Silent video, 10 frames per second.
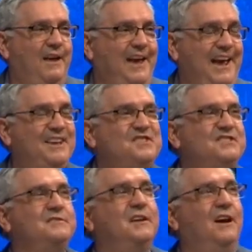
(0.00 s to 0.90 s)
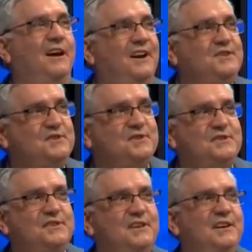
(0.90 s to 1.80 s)
asks
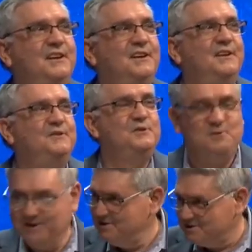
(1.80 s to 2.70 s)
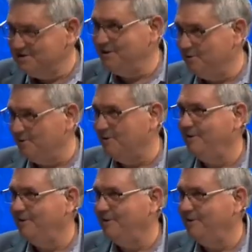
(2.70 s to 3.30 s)
us to consider